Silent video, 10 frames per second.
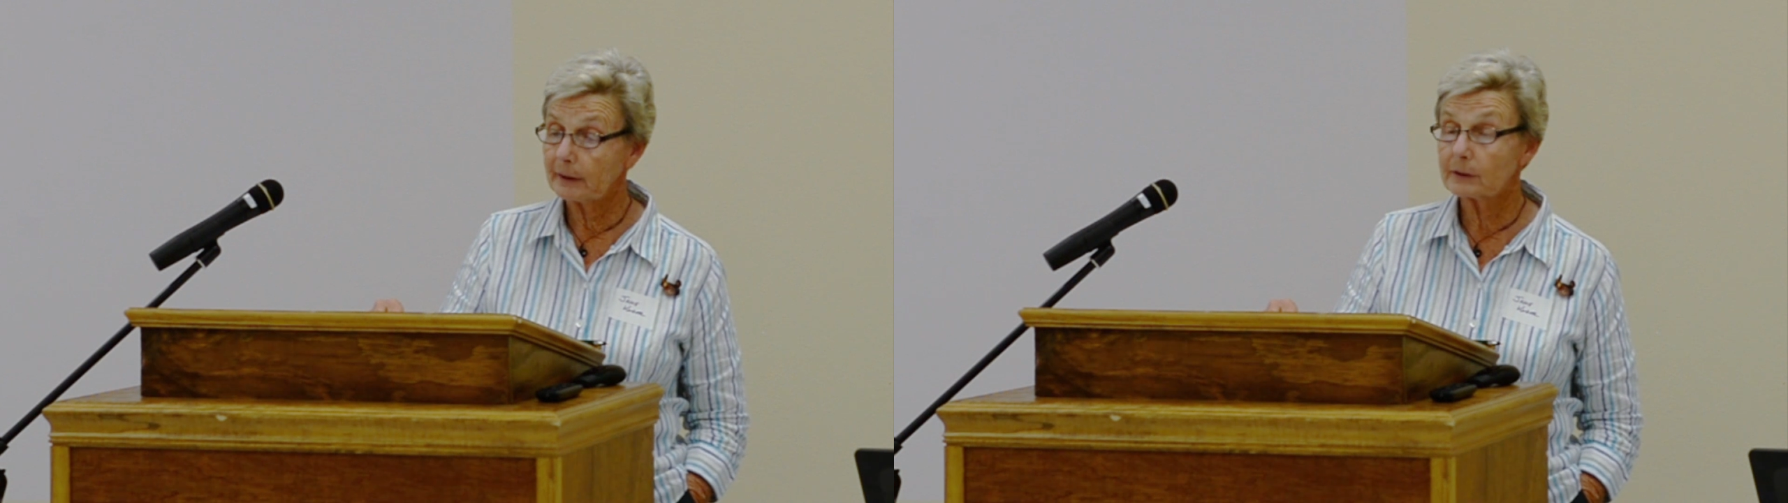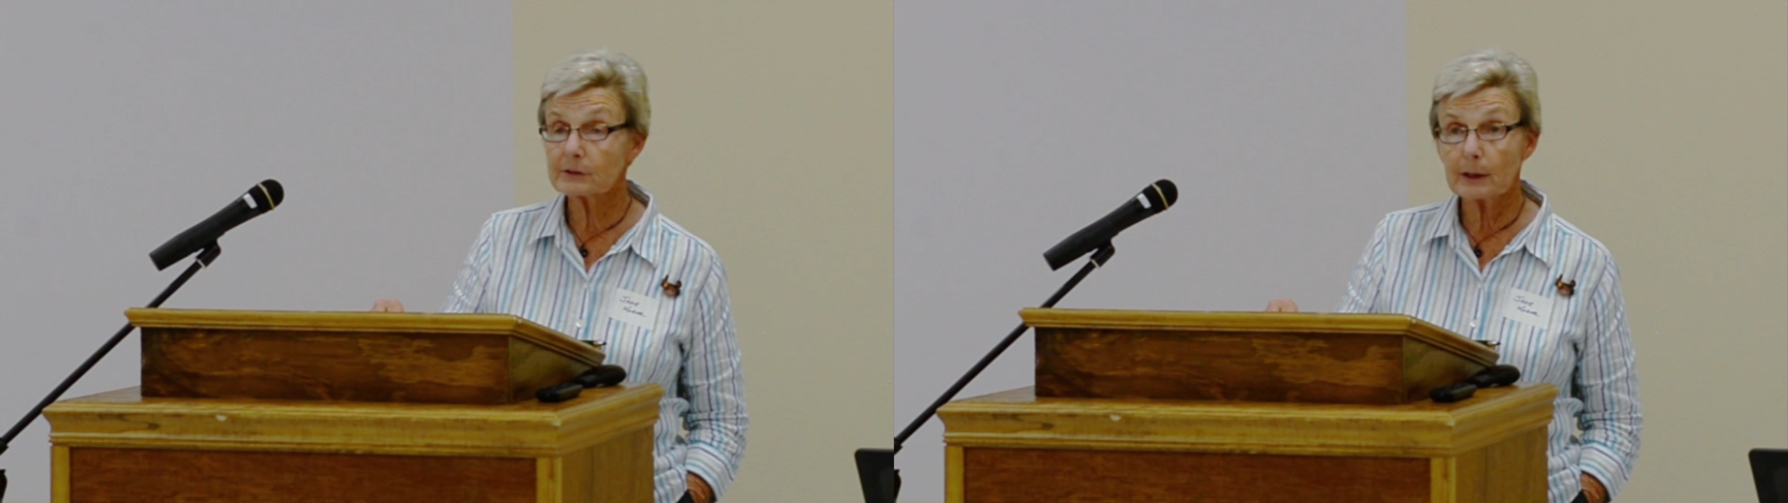
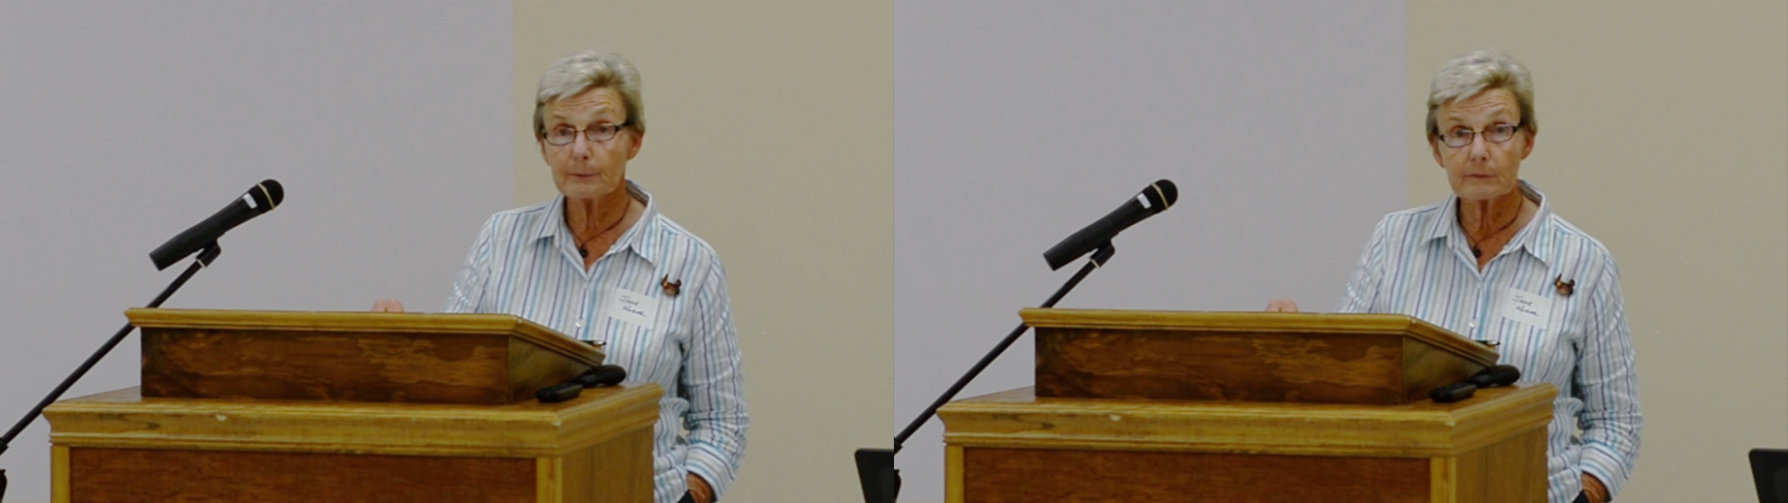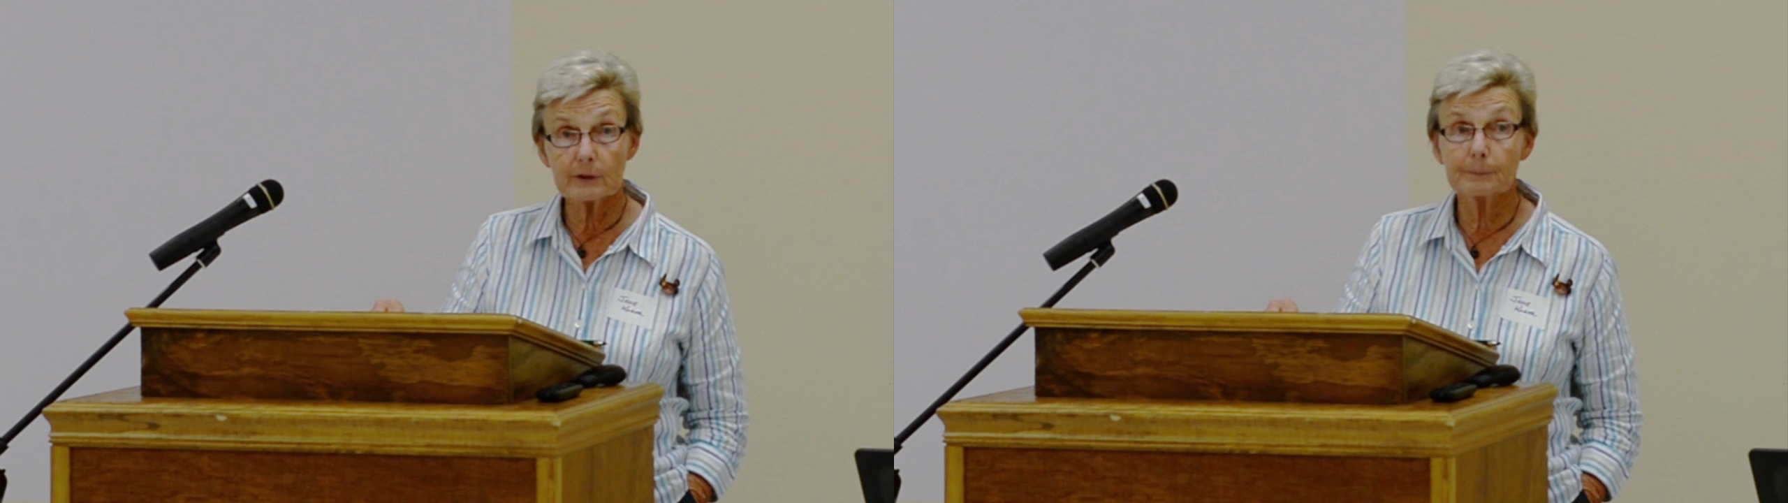And
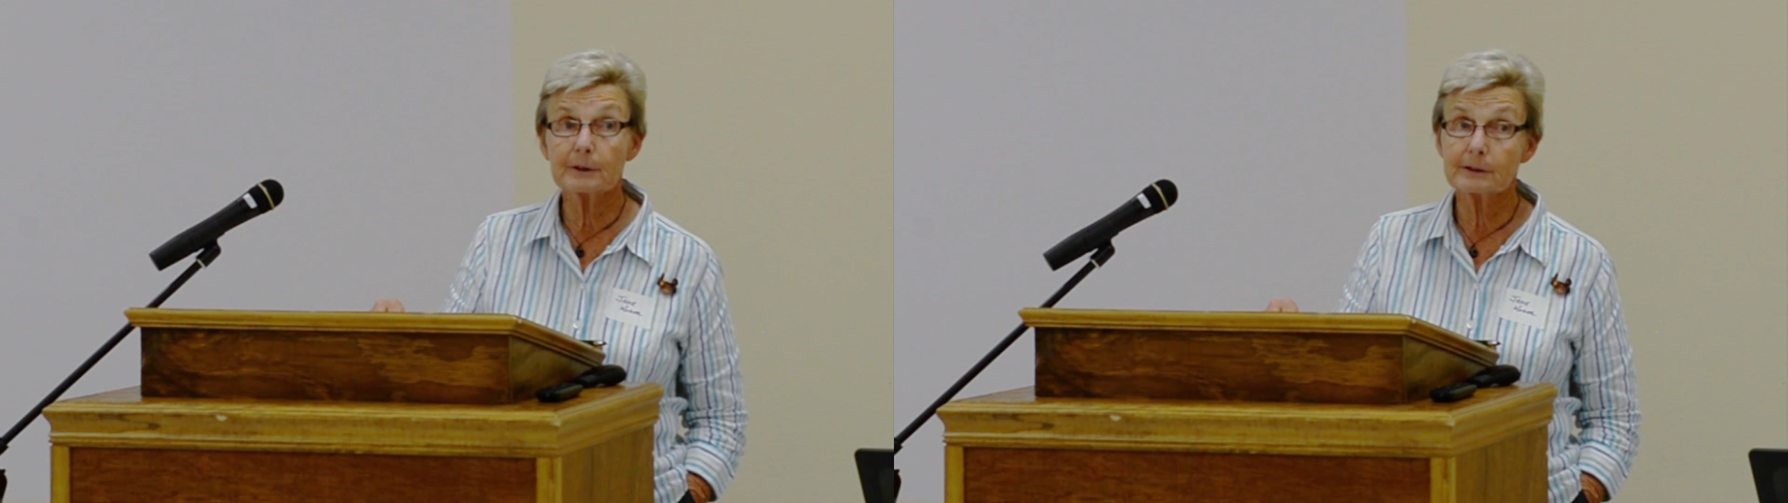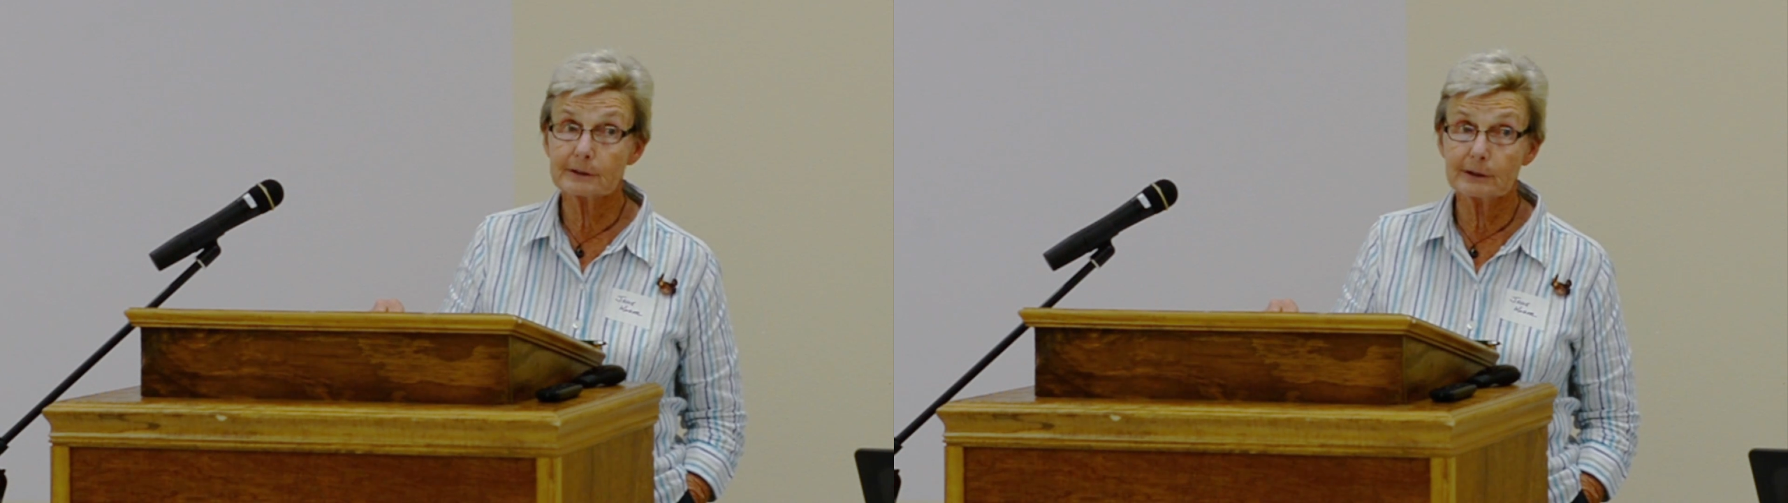some of them
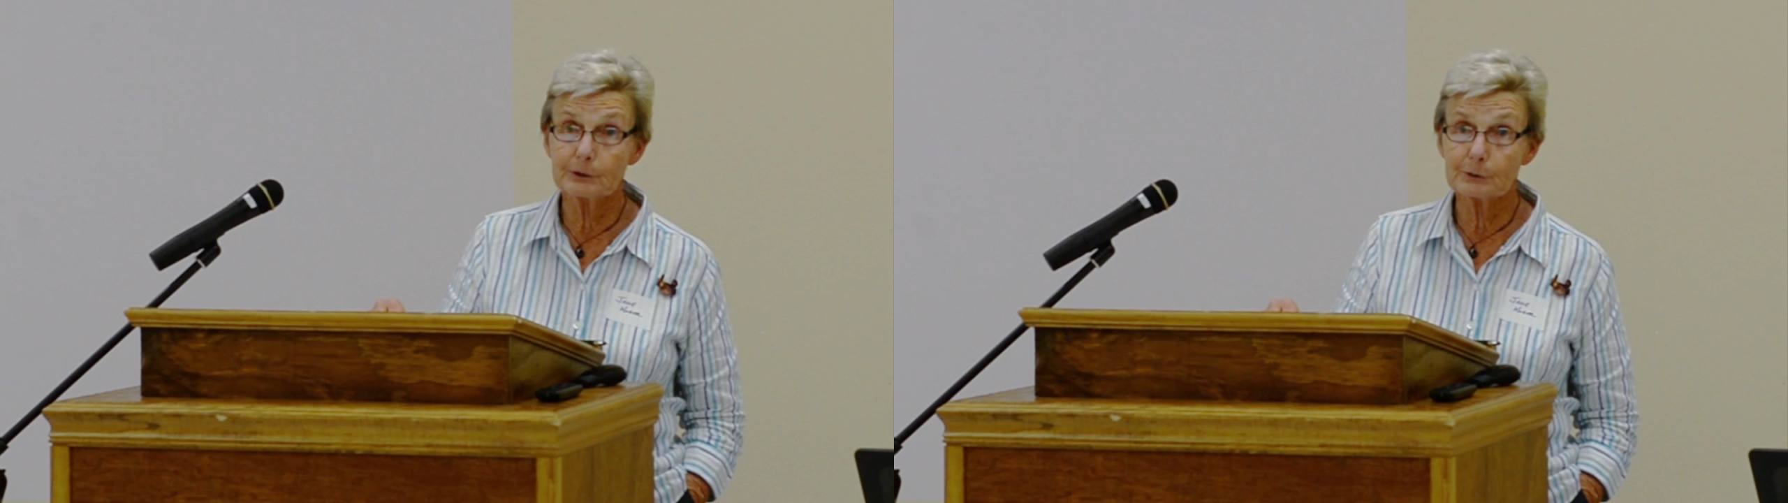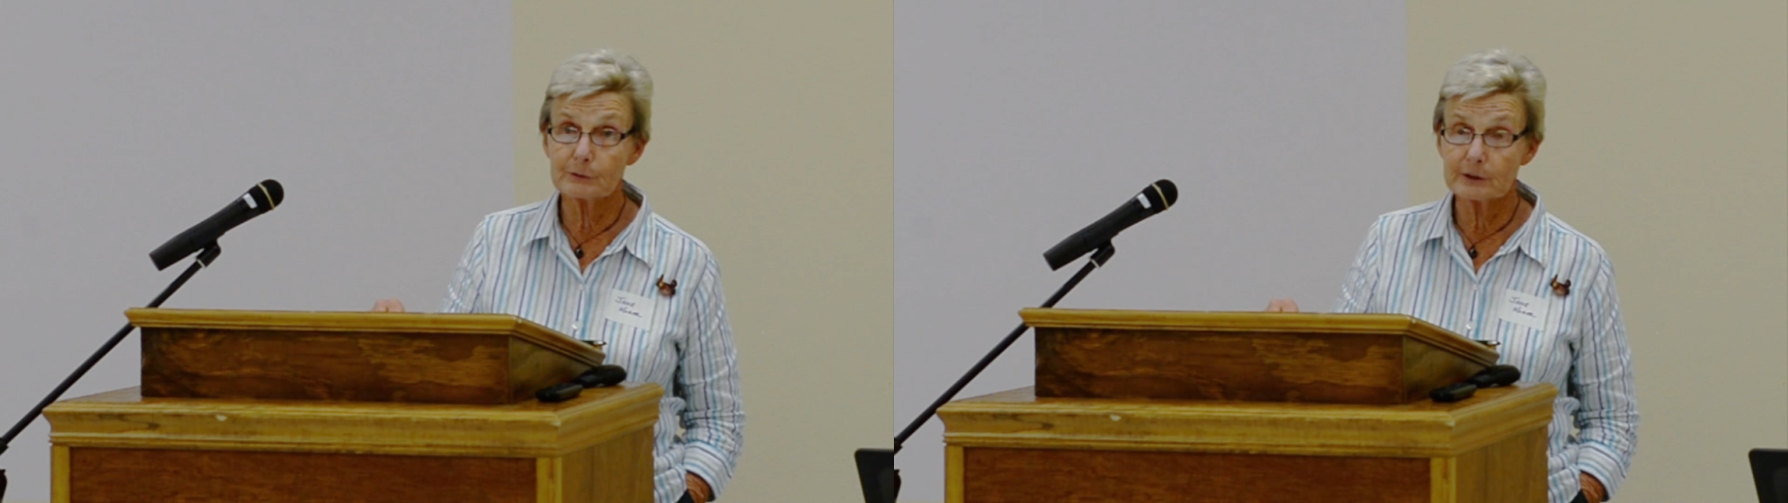
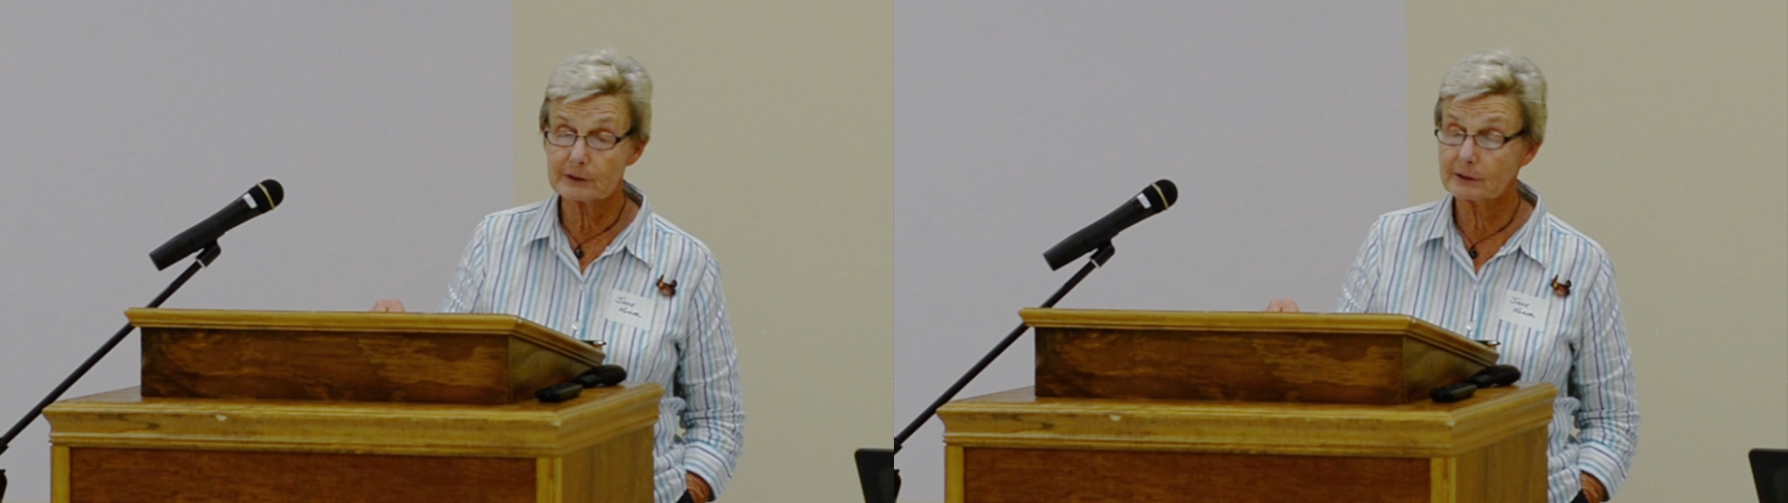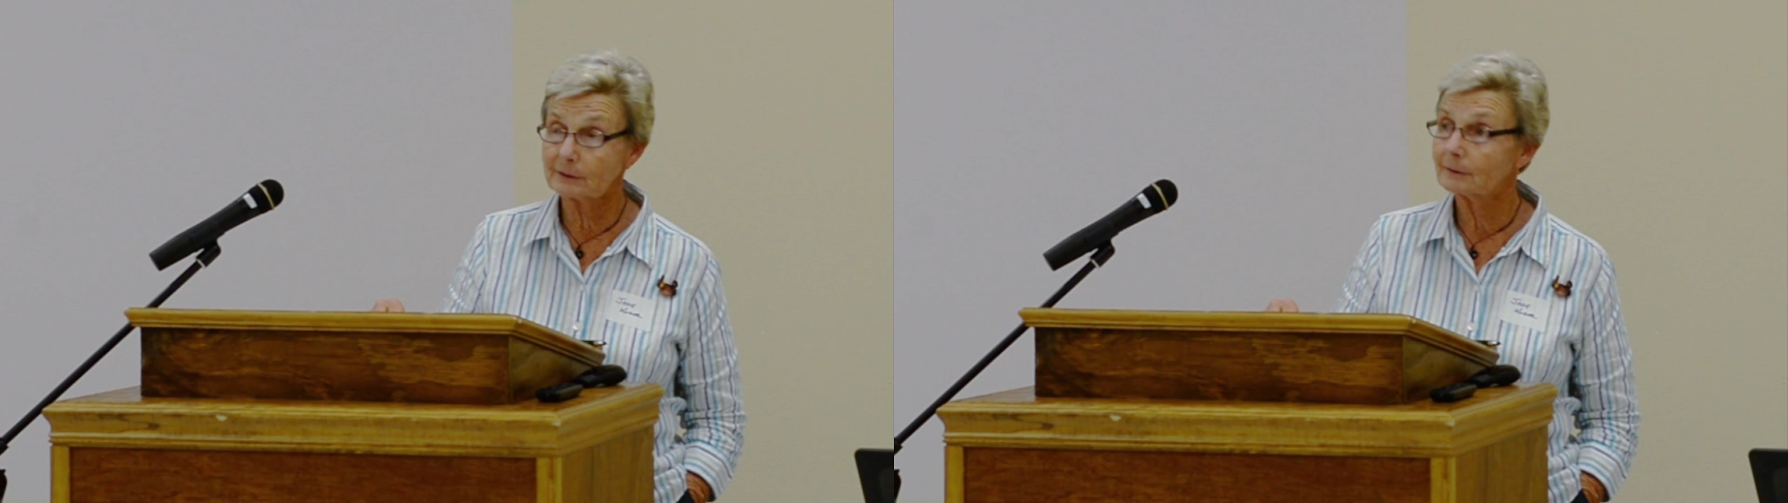continue to
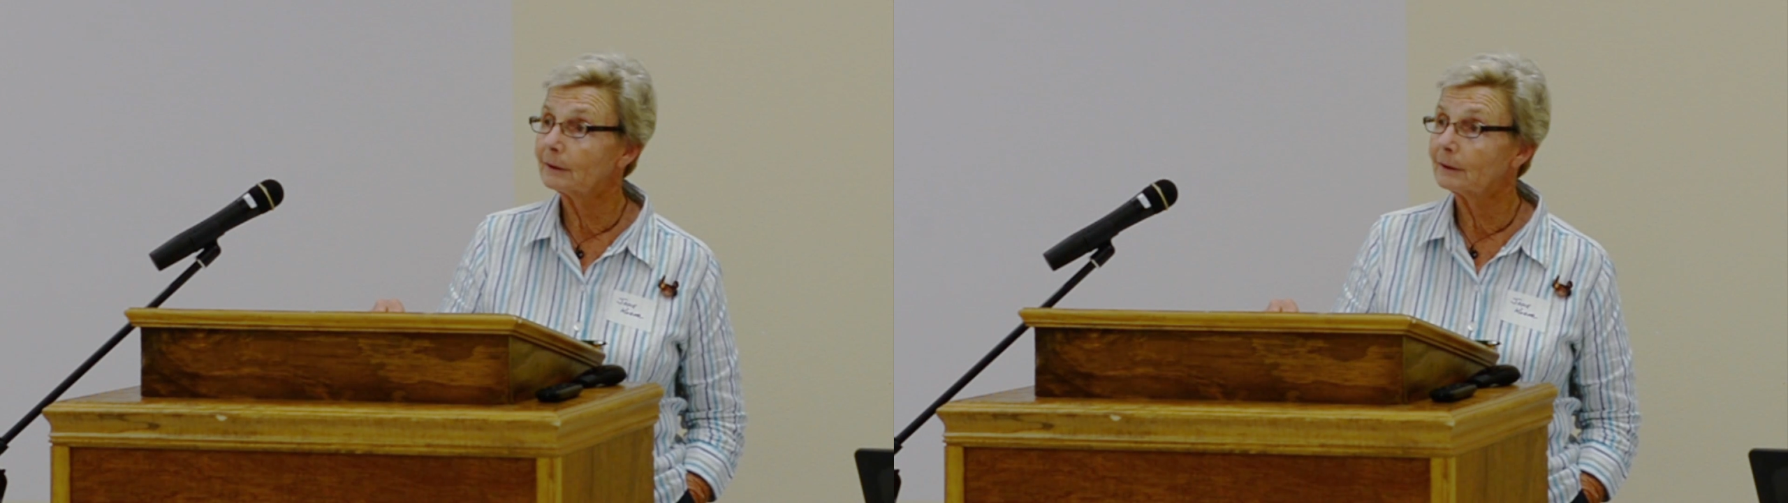visit,